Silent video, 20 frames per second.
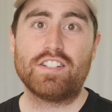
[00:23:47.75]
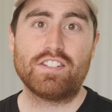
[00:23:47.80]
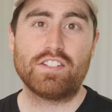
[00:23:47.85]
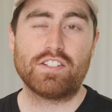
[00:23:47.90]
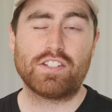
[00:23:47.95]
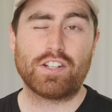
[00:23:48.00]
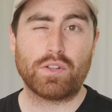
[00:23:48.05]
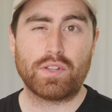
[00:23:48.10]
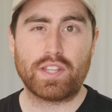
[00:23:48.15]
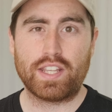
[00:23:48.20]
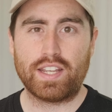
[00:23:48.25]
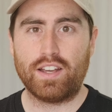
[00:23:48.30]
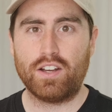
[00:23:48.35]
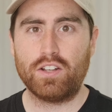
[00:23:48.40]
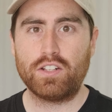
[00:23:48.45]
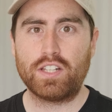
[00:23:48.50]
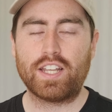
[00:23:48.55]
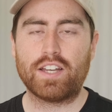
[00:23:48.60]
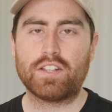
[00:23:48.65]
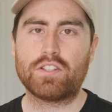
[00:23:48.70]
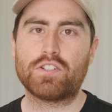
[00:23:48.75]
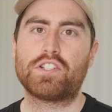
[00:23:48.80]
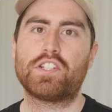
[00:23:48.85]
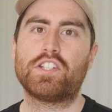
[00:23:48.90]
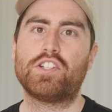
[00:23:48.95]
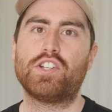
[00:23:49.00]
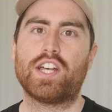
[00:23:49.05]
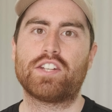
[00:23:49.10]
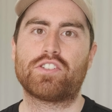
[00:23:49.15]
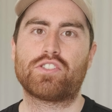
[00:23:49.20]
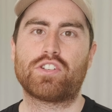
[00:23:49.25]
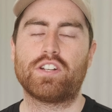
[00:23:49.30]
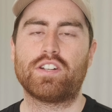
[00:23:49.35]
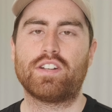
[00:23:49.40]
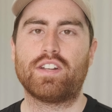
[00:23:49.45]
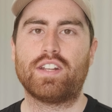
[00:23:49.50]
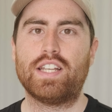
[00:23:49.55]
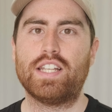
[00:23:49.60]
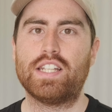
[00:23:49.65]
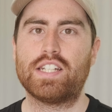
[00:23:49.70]
So the only other
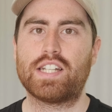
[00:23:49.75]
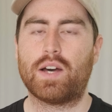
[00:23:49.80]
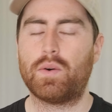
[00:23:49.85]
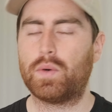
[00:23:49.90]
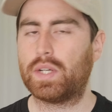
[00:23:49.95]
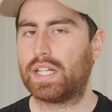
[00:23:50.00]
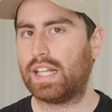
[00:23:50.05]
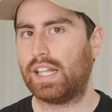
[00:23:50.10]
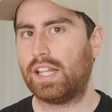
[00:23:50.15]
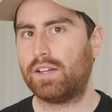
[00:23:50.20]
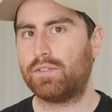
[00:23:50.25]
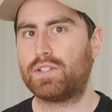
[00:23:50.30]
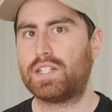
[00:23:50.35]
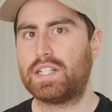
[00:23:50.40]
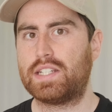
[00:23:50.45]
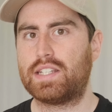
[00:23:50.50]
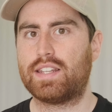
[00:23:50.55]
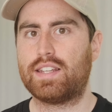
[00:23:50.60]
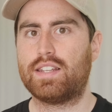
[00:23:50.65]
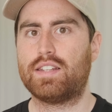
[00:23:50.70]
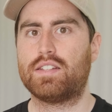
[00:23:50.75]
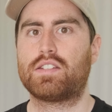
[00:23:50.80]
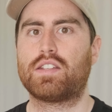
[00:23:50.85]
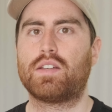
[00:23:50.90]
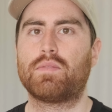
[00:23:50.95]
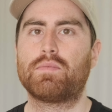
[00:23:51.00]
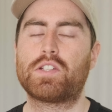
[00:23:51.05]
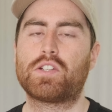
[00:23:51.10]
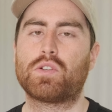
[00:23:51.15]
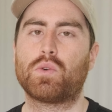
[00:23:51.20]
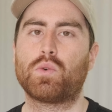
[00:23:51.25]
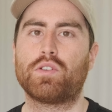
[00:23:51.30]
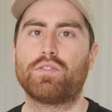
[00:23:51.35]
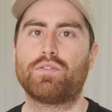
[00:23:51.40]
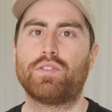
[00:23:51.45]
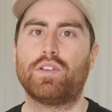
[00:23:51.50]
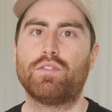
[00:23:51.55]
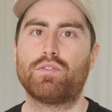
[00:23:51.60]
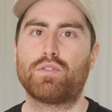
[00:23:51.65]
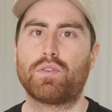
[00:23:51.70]
suggestion is I would love to see some sort of
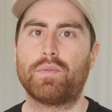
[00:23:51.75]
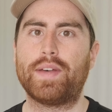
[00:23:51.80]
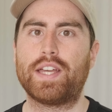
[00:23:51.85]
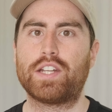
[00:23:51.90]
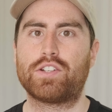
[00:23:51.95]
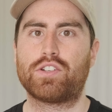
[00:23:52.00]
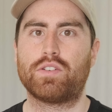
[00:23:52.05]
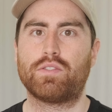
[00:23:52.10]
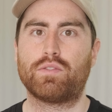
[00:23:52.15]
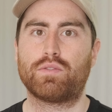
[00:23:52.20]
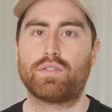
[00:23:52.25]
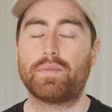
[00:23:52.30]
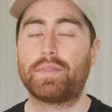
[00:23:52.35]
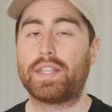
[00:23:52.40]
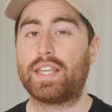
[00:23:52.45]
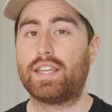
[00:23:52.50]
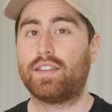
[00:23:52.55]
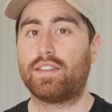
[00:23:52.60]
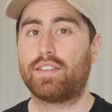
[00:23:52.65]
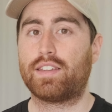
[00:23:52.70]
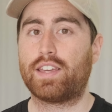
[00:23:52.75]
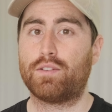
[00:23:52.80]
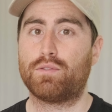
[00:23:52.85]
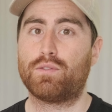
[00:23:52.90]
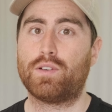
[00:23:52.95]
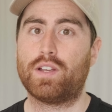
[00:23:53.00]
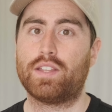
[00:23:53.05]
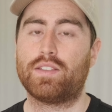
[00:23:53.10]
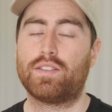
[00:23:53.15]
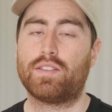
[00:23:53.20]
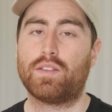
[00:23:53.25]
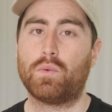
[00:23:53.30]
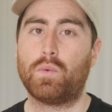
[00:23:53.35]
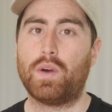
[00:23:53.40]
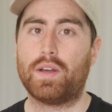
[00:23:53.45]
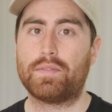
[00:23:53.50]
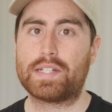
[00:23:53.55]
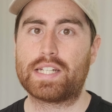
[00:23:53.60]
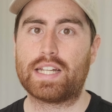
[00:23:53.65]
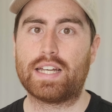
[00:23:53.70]
information from the Kentfaith
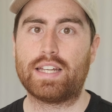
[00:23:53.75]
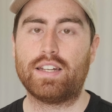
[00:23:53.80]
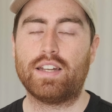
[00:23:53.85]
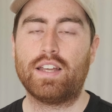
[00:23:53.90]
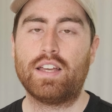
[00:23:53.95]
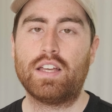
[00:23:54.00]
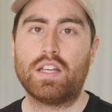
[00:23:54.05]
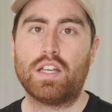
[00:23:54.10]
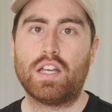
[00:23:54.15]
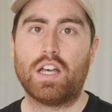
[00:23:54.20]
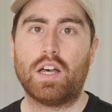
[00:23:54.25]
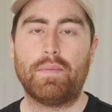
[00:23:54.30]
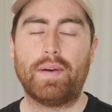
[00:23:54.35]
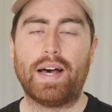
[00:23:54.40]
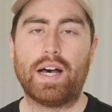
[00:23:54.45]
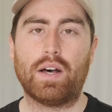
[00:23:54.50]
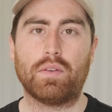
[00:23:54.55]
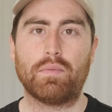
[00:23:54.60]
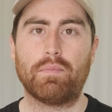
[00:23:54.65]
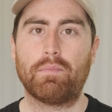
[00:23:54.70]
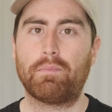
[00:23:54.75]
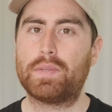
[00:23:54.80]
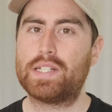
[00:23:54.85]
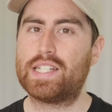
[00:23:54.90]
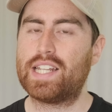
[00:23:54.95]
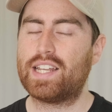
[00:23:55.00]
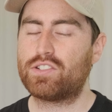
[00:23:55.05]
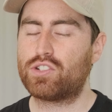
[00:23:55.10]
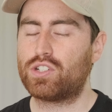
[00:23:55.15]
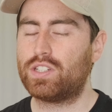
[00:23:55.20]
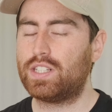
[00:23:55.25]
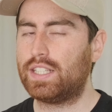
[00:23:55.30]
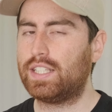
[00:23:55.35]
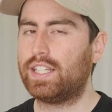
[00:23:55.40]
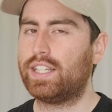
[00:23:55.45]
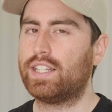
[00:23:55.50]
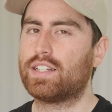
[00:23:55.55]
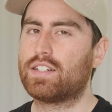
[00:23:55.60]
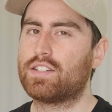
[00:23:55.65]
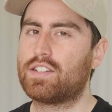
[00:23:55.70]
website about potentially
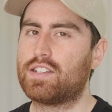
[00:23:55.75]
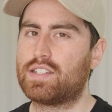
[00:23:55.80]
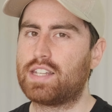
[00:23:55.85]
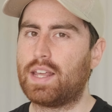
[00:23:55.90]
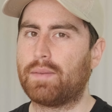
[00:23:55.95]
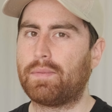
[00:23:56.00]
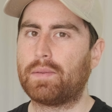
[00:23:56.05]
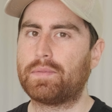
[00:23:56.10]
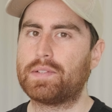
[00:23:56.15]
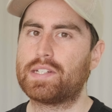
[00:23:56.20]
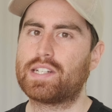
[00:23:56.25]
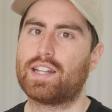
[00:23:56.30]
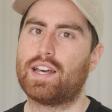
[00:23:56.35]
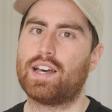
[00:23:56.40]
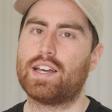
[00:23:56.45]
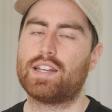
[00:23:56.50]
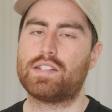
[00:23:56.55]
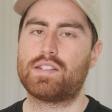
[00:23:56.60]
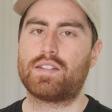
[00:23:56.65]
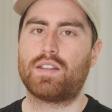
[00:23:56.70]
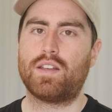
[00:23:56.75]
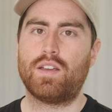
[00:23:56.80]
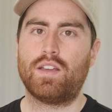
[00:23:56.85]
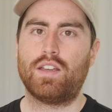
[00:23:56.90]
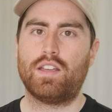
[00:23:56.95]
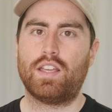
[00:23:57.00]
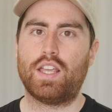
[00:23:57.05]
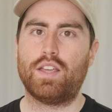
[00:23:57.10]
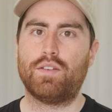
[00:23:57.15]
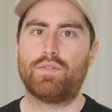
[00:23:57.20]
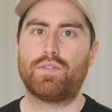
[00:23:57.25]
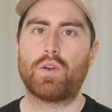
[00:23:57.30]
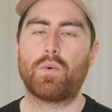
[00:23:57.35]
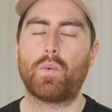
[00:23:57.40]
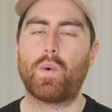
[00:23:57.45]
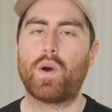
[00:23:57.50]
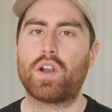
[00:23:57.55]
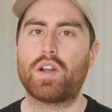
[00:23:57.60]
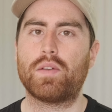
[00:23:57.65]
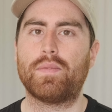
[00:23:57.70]
needing to step up a size if you're
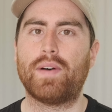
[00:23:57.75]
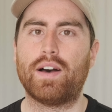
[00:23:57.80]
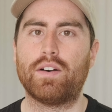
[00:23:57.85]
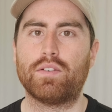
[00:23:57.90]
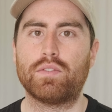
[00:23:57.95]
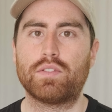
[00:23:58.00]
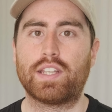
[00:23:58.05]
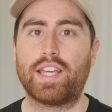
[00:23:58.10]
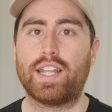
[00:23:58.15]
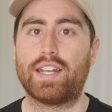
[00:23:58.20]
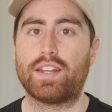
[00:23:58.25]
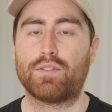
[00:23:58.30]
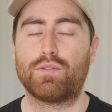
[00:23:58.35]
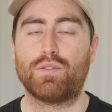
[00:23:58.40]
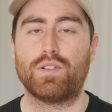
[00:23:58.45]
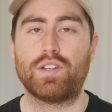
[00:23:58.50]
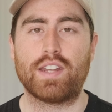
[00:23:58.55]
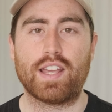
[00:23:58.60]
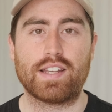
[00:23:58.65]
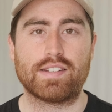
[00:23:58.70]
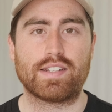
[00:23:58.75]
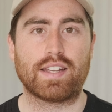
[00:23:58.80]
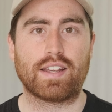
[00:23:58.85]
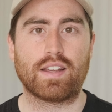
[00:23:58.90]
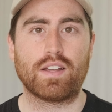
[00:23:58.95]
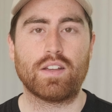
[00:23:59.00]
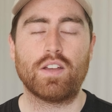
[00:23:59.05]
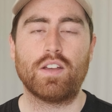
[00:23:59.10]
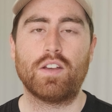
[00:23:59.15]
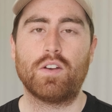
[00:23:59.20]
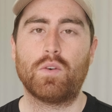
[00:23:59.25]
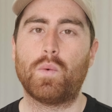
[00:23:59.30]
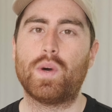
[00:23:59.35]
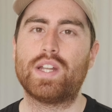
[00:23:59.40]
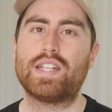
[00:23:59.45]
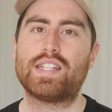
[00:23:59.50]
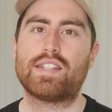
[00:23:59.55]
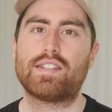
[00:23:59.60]
worried about getting vignetting when